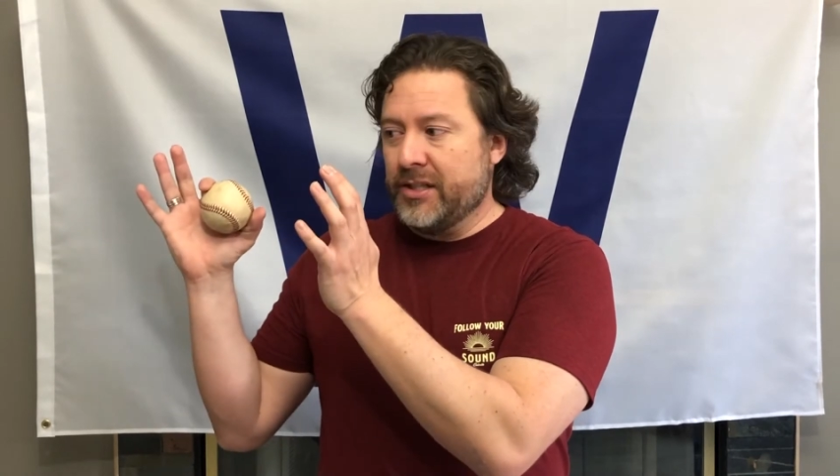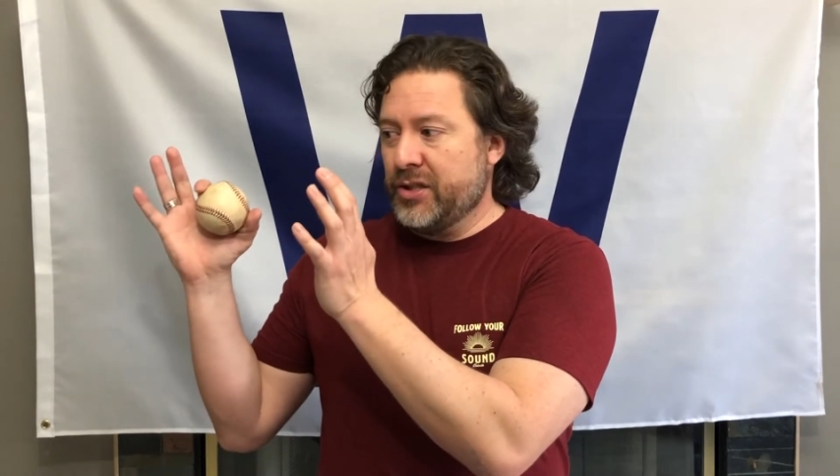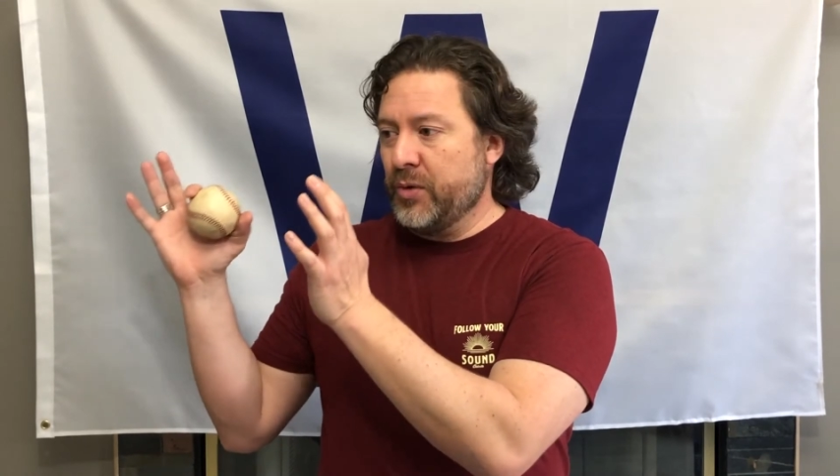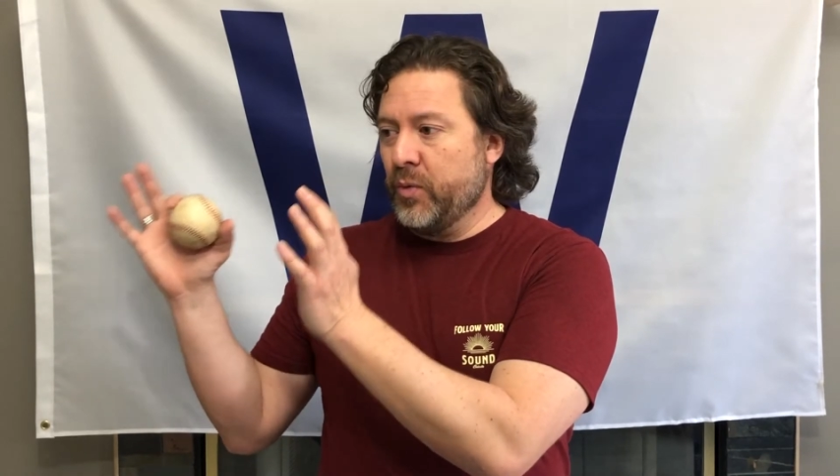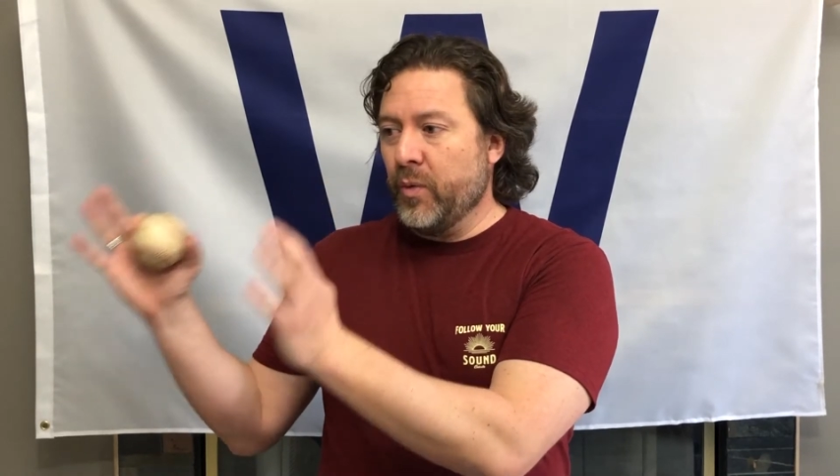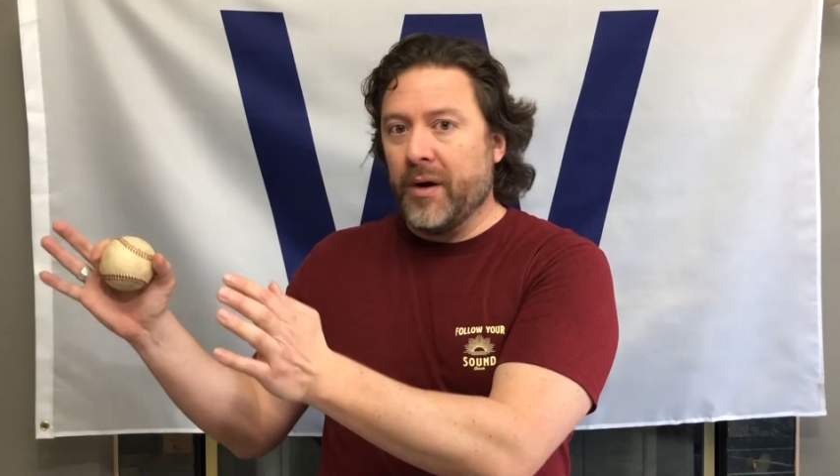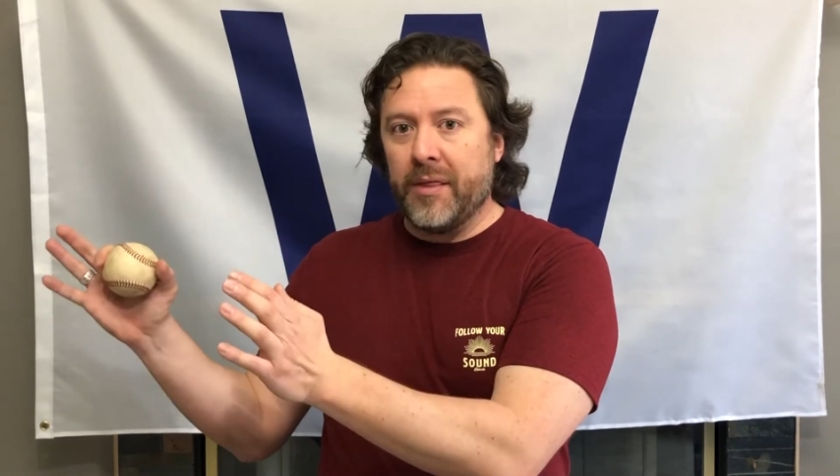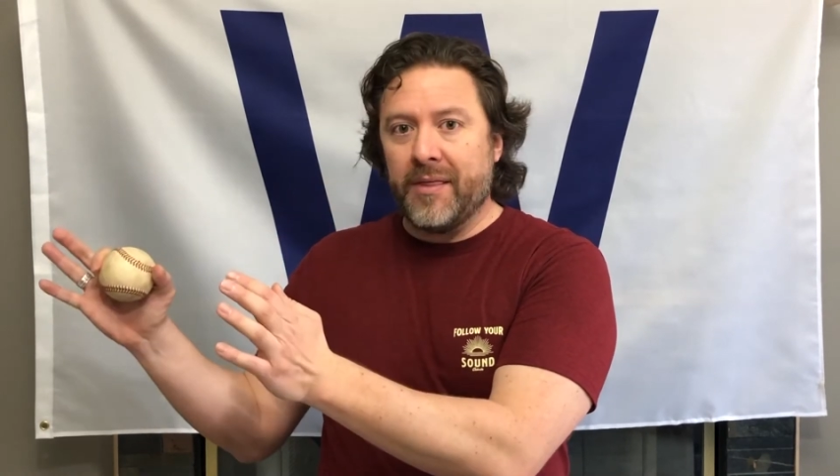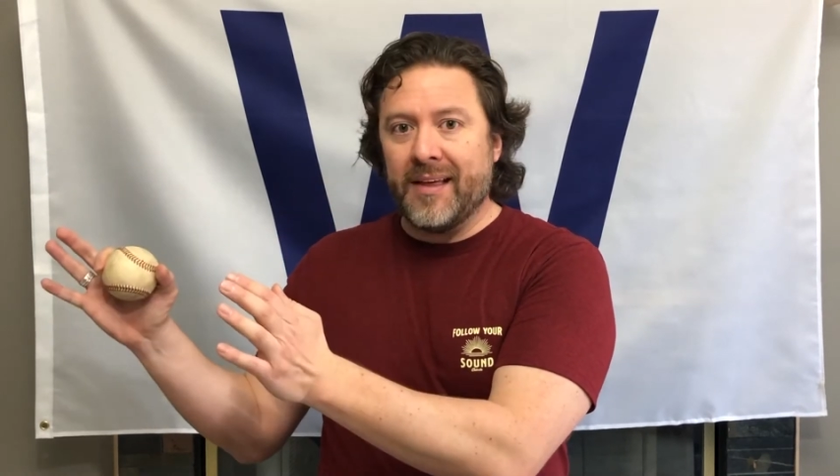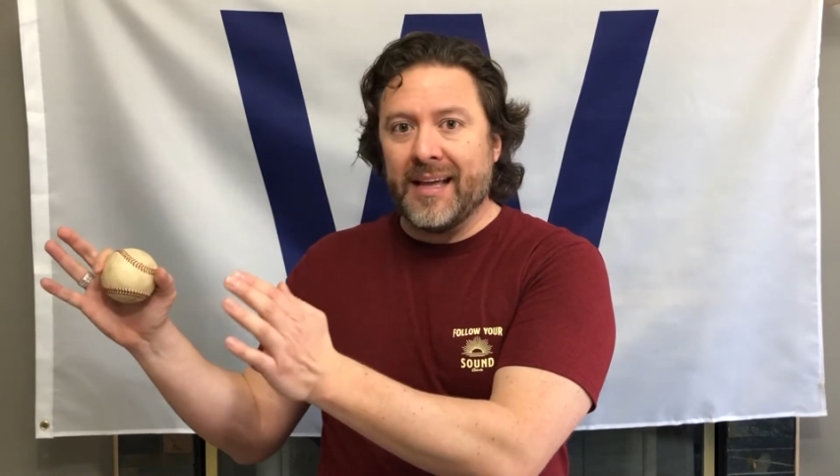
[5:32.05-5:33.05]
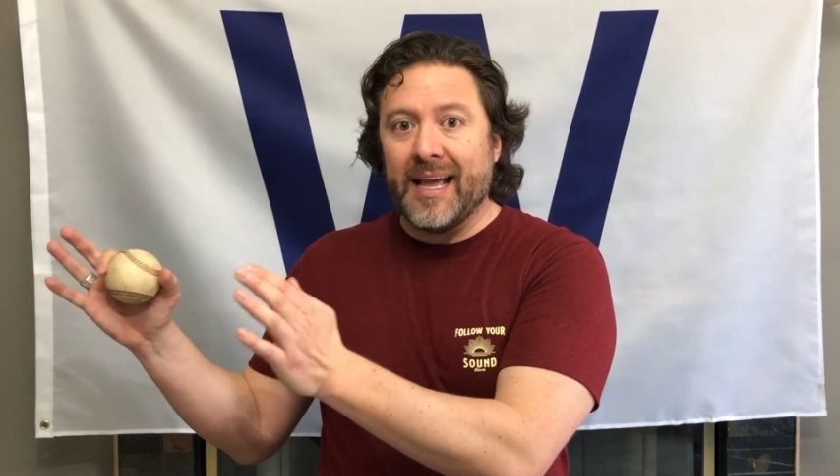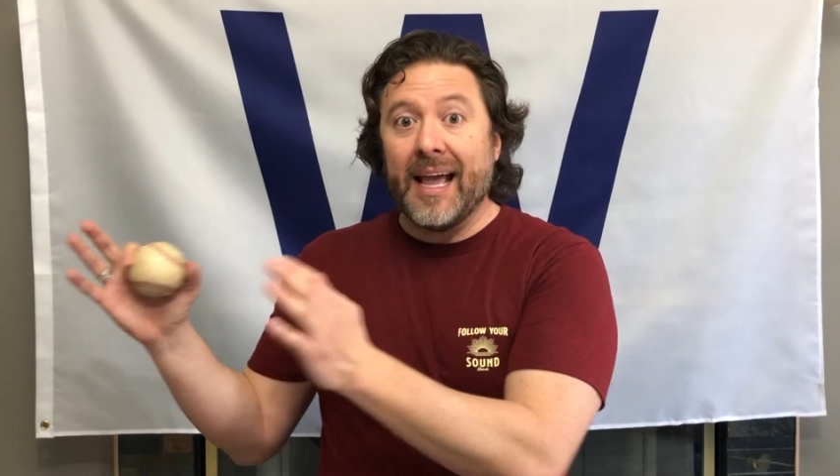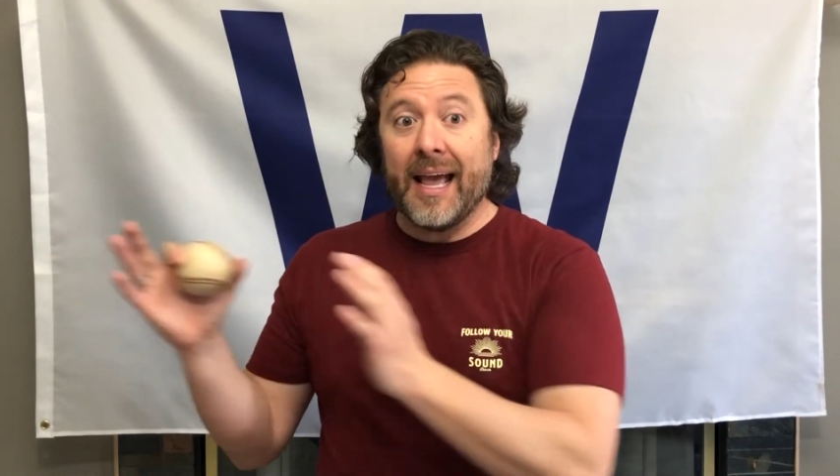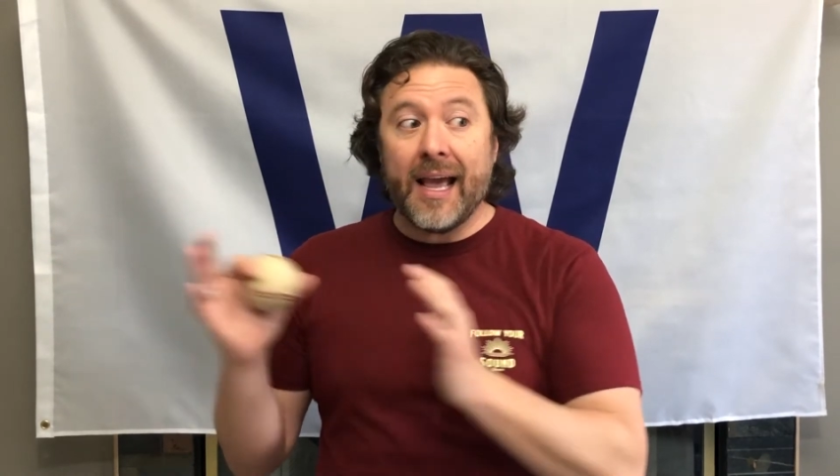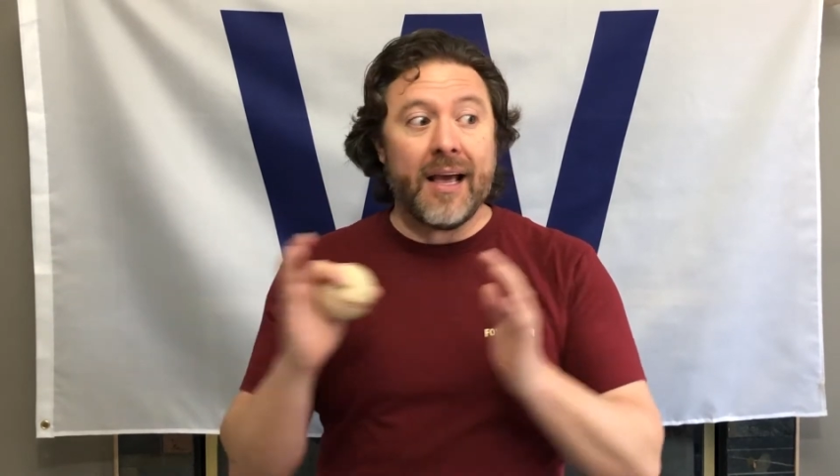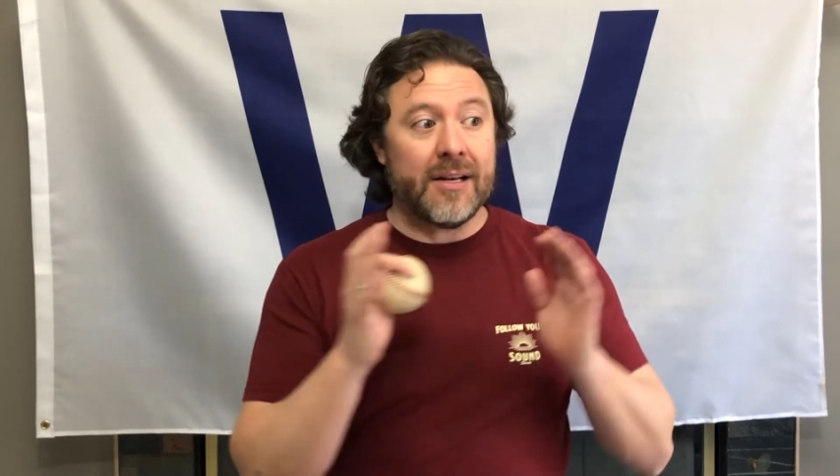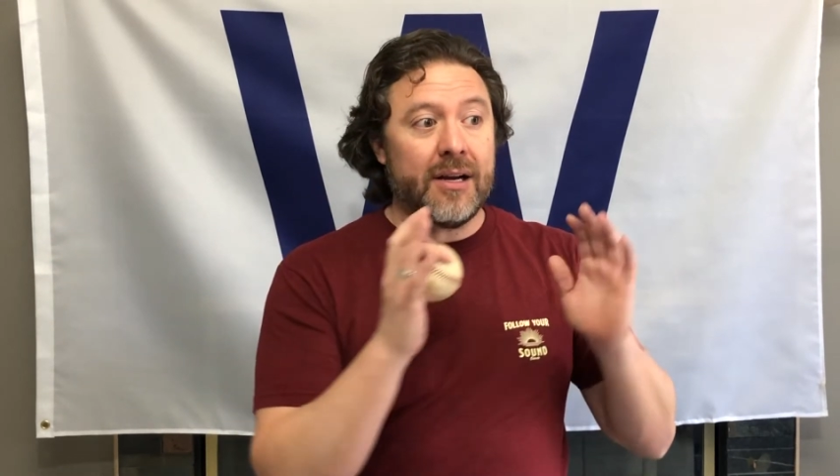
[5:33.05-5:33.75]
to one thing and